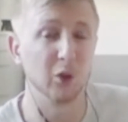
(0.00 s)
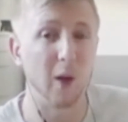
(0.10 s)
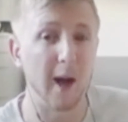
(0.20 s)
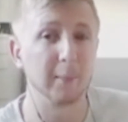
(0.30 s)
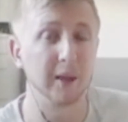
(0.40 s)

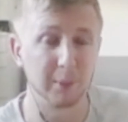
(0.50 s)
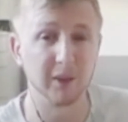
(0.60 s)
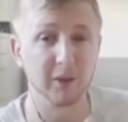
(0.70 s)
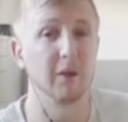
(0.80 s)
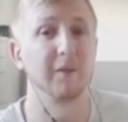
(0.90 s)
your habits
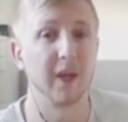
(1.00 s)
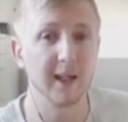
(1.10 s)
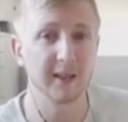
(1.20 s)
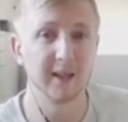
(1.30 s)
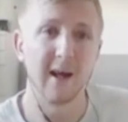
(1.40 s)
because of
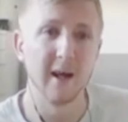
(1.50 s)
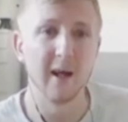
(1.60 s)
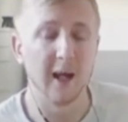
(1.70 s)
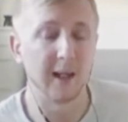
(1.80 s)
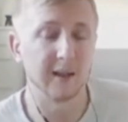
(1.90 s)
this
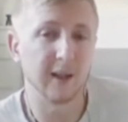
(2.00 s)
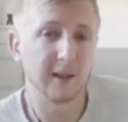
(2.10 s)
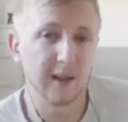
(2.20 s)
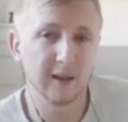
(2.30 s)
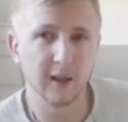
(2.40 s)
and
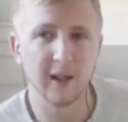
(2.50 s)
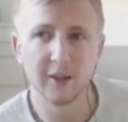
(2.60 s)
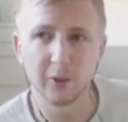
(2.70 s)
and it